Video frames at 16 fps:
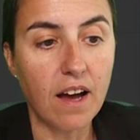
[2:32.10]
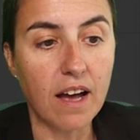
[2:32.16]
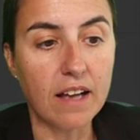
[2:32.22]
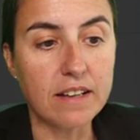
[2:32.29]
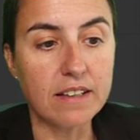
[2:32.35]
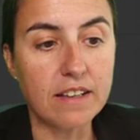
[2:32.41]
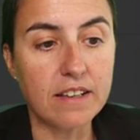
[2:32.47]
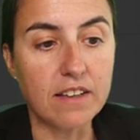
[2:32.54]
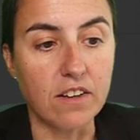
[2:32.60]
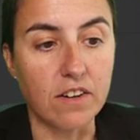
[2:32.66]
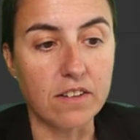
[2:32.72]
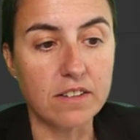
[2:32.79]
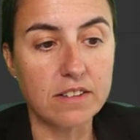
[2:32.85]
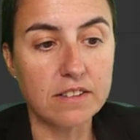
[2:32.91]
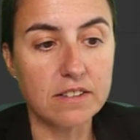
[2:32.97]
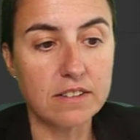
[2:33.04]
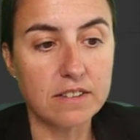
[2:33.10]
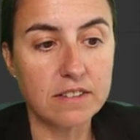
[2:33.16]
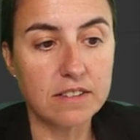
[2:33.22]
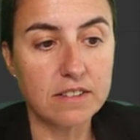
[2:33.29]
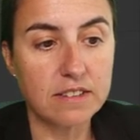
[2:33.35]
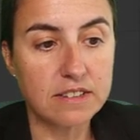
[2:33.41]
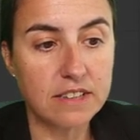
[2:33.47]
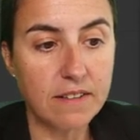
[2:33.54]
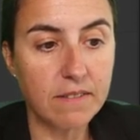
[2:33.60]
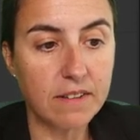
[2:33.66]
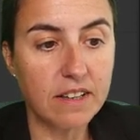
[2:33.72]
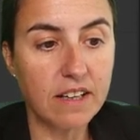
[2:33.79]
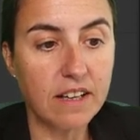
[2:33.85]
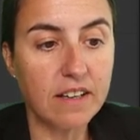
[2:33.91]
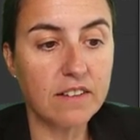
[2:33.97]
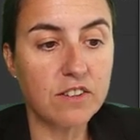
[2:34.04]
and here,
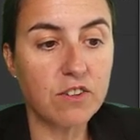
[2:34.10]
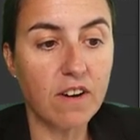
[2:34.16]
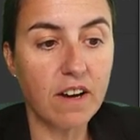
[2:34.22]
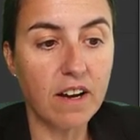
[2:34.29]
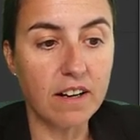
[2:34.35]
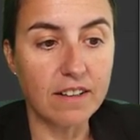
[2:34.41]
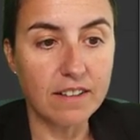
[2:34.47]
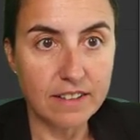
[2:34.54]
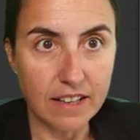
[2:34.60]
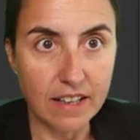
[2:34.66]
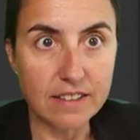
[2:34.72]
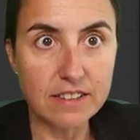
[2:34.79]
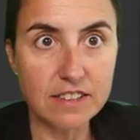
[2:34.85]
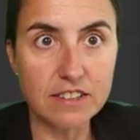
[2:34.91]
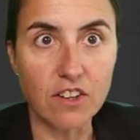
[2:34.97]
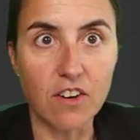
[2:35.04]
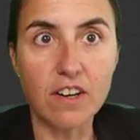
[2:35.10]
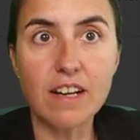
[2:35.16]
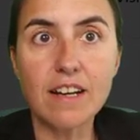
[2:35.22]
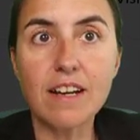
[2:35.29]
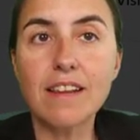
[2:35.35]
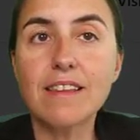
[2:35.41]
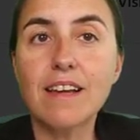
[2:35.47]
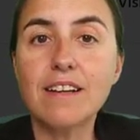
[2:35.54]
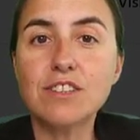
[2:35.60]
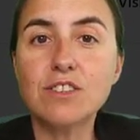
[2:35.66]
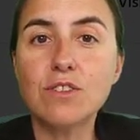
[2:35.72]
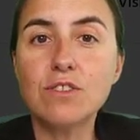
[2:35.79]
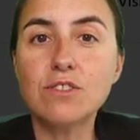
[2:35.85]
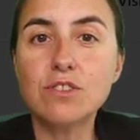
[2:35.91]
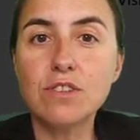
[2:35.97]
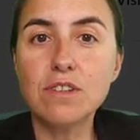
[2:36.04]
7-day trial, get started. And that is
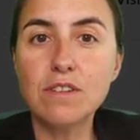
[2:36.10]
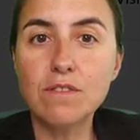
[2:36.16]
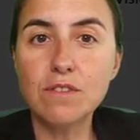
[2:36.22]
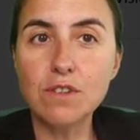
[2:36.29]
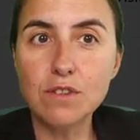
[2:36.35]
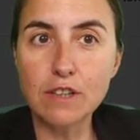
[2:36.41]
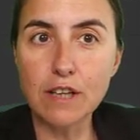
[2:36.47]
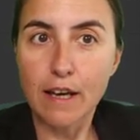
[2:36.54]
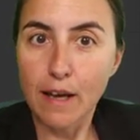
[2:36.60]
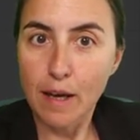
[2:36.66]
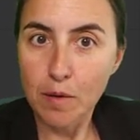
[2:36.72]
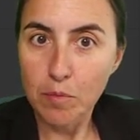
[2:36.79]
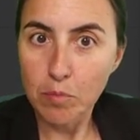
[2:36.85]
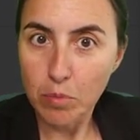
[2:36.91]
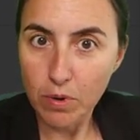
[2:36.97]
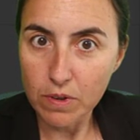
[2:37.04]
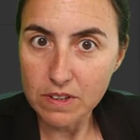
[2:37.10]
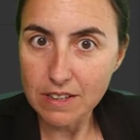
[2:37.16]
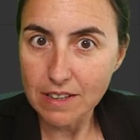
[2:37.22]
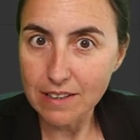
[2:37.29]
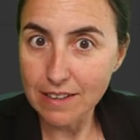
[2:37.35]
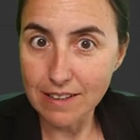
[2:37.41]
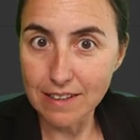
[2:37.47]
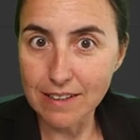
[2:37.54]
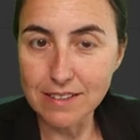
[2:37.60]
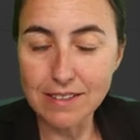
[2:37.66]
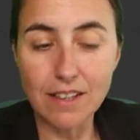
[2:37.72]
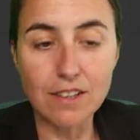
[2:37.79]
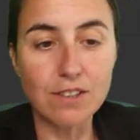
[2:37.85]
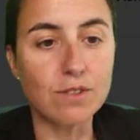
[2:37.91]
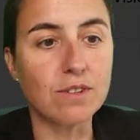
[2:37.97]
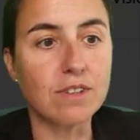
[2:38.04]
going to give you the endpoints and the keys
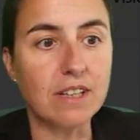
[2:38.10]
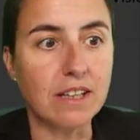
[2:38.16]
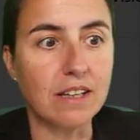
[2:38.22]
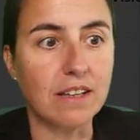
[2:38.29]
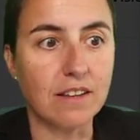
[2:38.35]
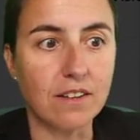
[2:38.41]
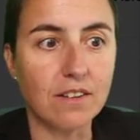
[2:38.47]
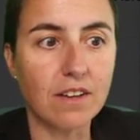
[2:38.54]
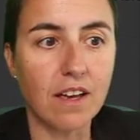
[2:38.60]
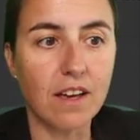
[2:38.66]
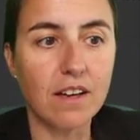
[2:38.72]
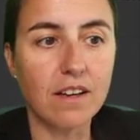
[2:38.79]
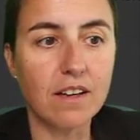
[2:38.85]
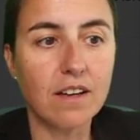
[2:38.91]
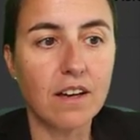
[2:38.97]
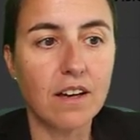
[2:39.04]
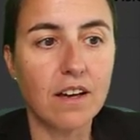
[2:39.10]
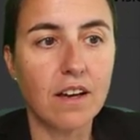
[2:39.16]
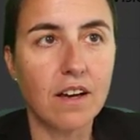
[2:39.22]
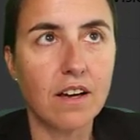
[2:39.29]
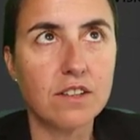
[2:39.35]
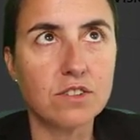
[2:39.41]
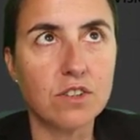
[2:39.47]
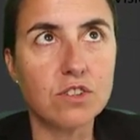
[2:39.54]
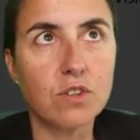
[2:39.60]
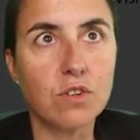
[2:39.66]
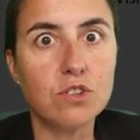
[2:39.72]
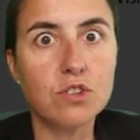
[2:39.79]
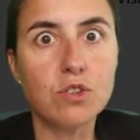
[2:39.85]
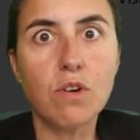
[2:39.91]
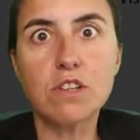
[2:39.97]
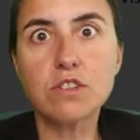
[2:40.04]
that you need, okay? So it's
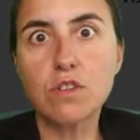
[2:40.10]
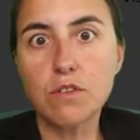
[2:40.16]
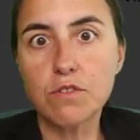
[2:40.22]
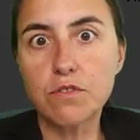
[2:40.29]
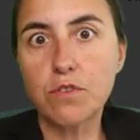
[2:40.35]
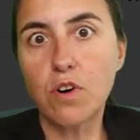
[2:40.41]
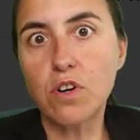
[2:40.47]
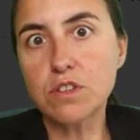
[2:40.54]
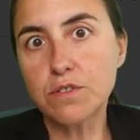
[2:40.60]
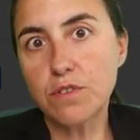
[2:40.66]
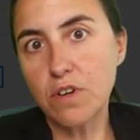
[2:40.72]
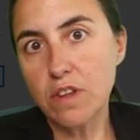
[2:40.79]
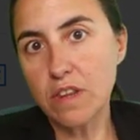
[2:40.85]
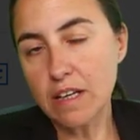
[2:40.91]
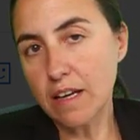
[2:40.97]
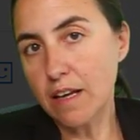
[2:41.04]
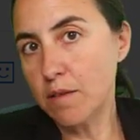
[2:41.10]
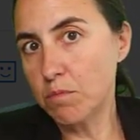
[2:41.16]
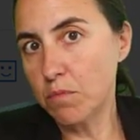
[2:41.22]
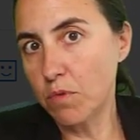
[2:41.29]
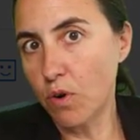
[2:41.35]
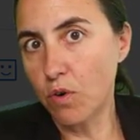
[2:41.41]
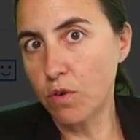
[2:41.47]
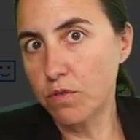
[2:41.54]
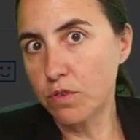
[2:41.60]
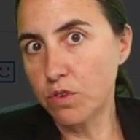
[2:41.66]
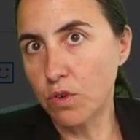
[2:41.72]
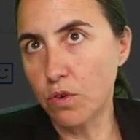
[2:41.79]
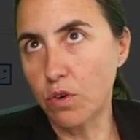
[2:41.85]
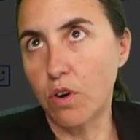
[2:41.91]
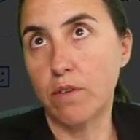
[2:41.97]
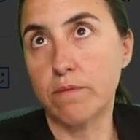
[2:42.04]
going to ask you first for the name of
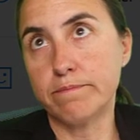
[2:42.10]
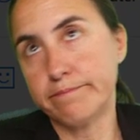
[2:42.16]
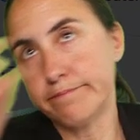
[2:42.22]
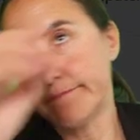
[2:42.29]
your